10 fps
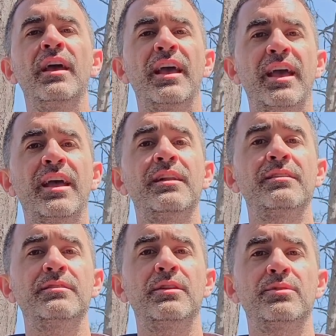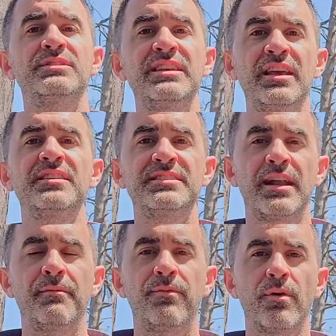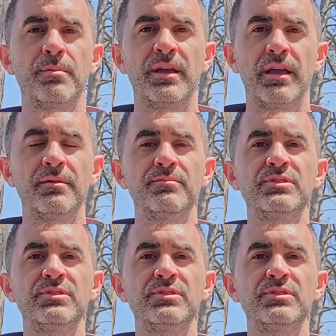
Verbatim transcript: and, you know, seeing a setup form again.